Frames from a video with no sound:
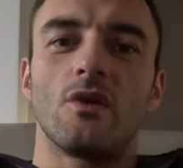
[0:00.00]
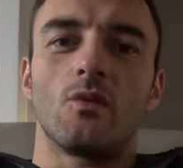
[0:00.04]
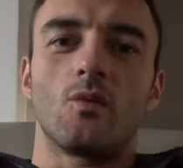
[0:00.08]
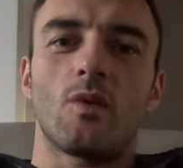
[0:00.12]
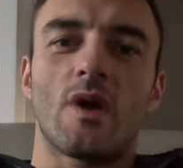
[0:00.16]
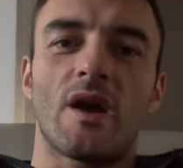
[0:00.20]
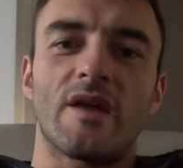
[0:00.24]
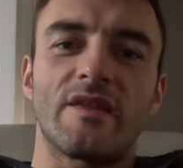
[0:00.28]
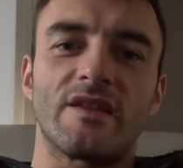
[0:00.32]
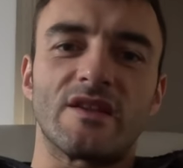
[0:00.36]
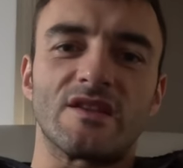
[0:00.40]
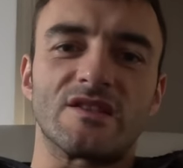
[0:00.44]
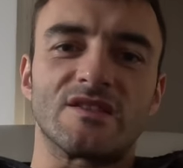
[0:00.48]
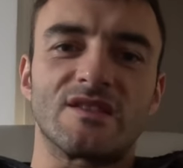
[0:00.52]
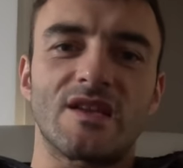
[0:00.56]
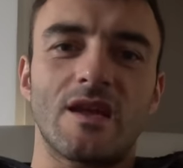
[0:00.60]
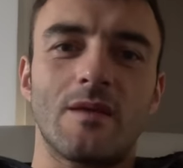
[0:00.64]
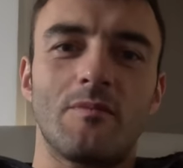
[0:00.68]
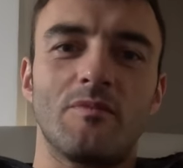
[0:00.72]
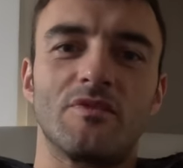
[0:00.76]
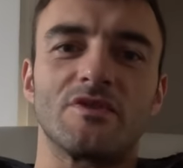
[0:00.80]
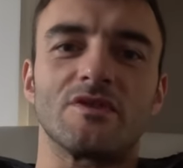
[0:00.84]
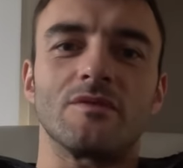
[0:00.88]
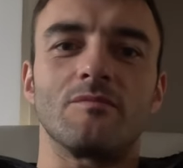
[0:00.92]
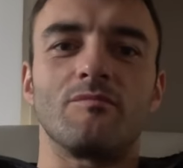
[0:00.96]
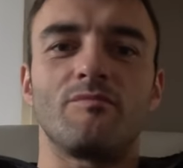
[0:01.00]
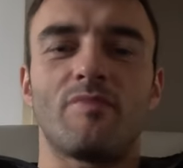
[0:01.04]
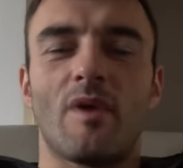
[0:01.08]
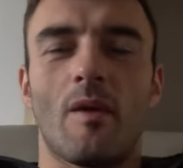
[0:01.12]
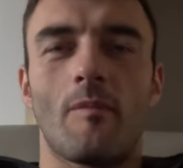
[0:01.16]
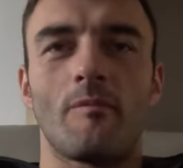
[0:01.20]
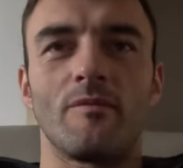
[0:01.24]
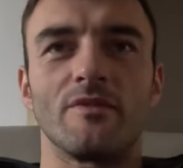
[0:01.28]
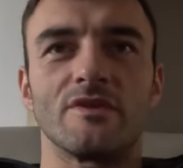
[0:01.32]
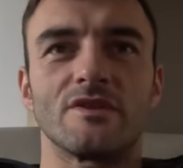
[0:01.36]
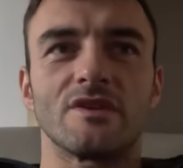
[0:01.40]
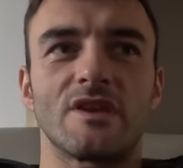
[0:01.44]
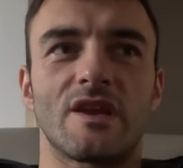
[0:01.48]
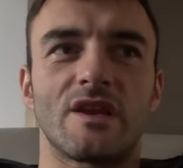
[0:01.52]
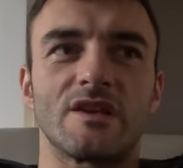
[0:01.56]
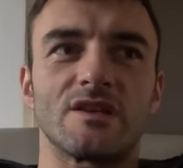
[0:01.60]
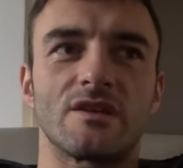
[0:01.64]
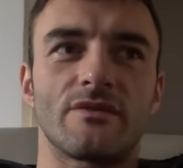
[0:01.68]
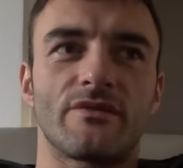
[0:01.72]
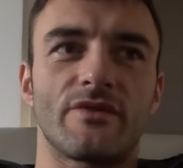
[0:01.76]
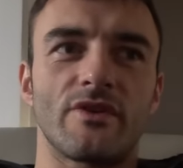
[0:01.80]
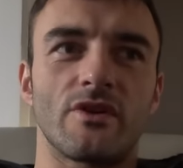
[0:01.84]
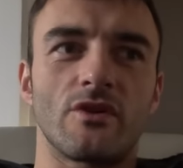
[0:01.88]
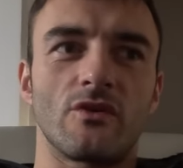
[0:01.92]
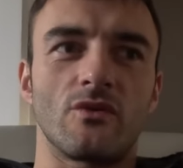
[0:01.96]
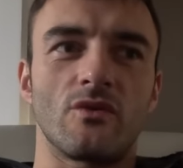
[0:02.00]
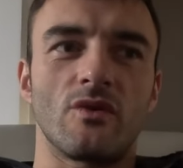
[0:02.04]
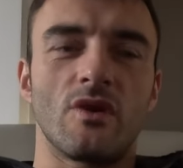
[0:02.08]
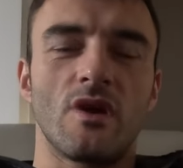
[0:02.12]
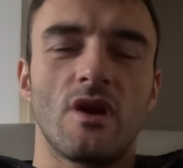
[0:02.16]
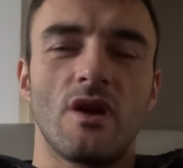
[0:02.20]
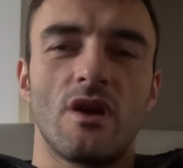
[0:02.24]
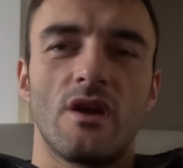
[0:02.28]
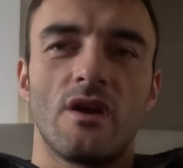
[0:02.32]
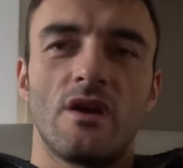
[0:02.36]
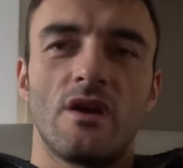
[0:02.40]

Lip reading: where there's dips and bumps and there's a few,